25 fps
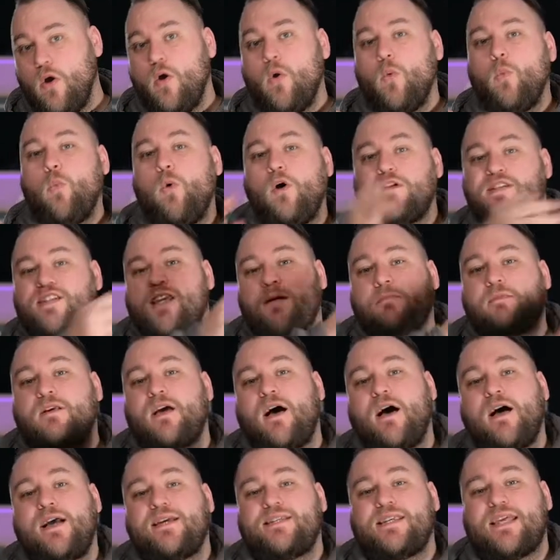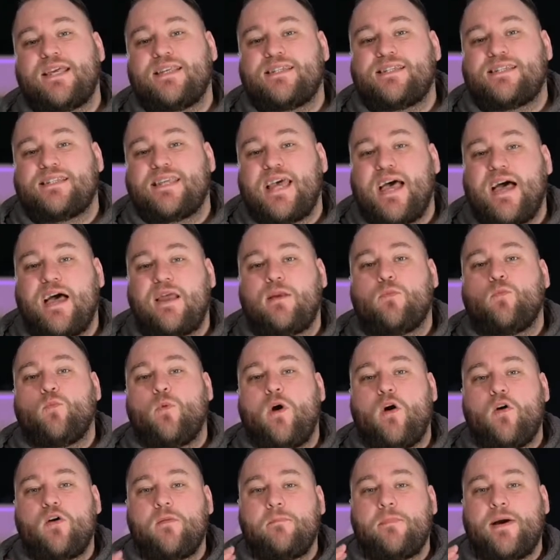What's up guys, it's Dan.
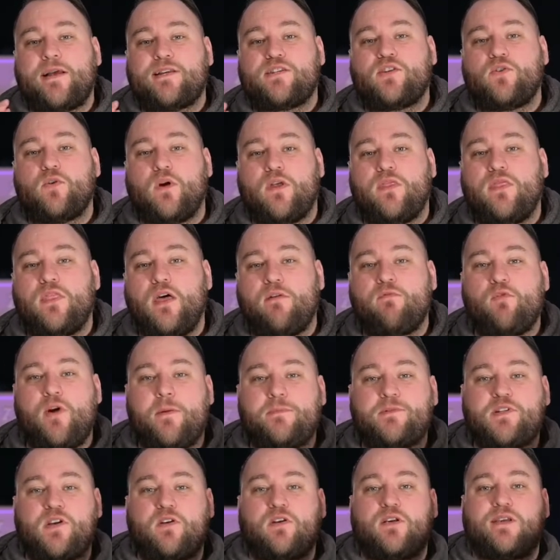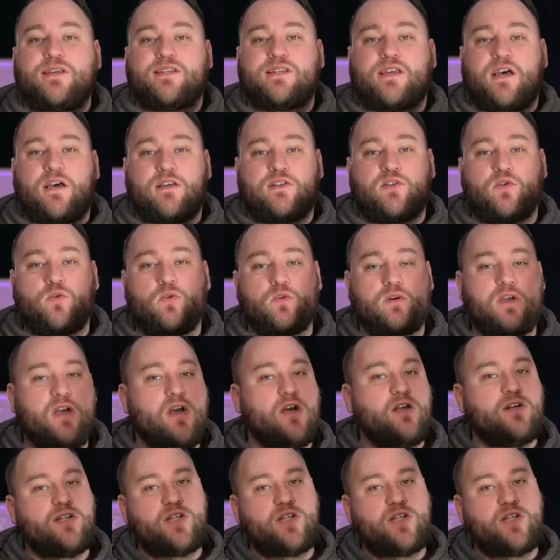Welcome back to another episode of Guitar Talk.